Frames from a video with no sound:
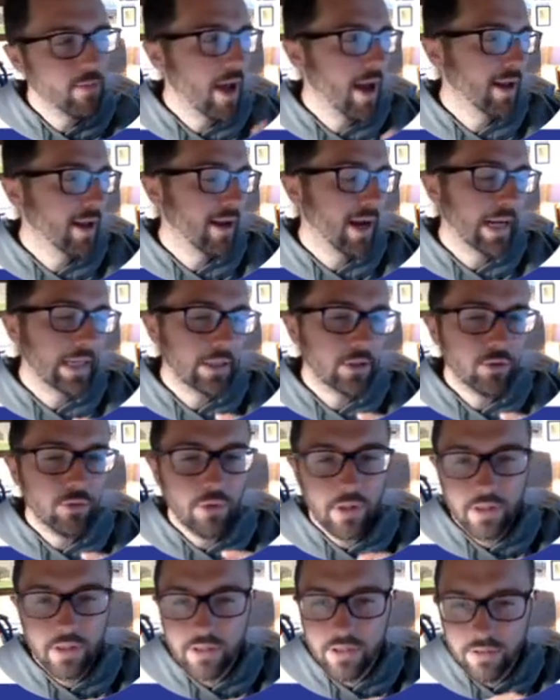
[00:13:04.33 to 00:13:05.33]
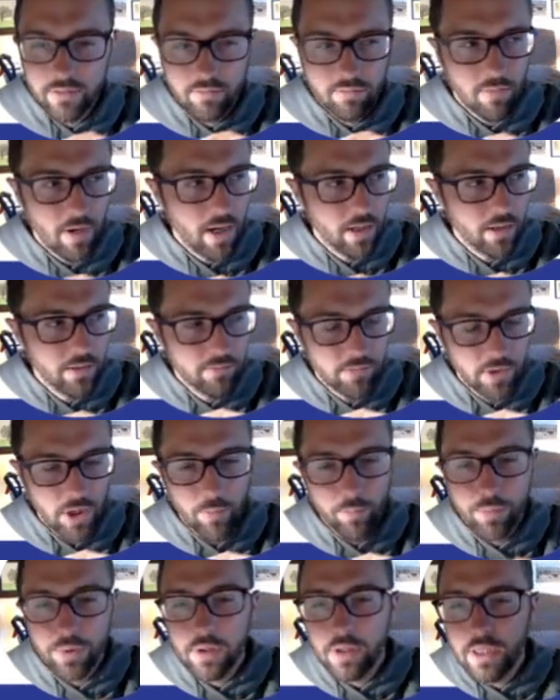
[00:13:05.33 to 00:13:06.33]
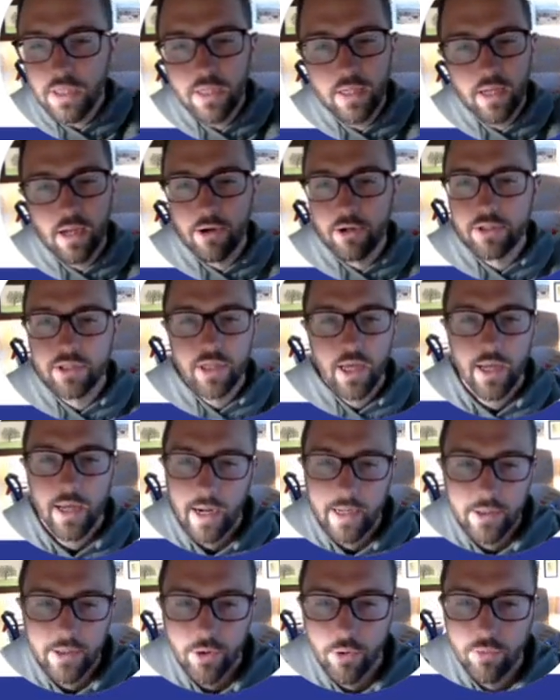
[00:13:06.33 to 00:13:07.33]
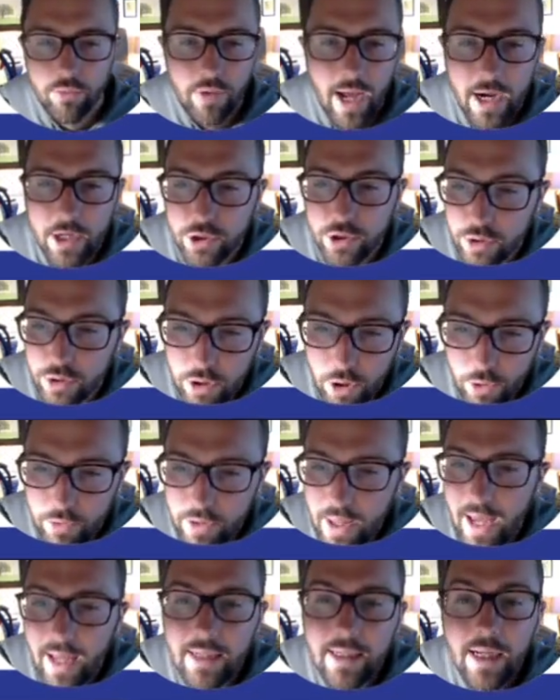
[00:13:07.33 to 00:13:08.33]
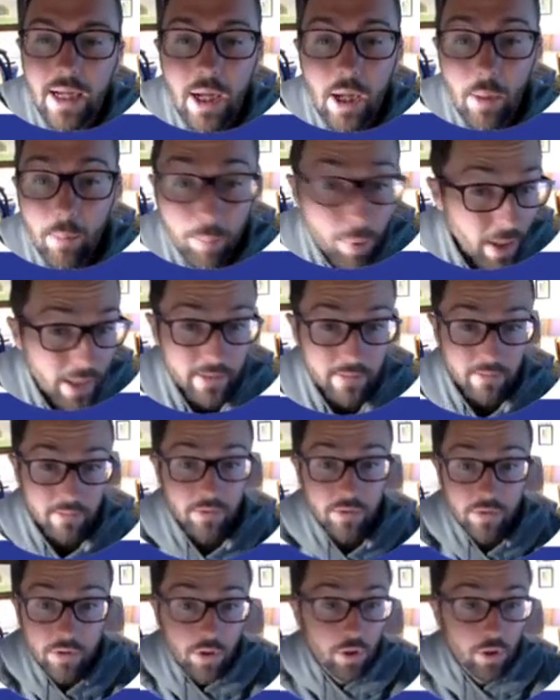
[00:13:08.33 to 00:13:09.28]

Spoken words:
that. It's complete hearsay. I don't actually know that, but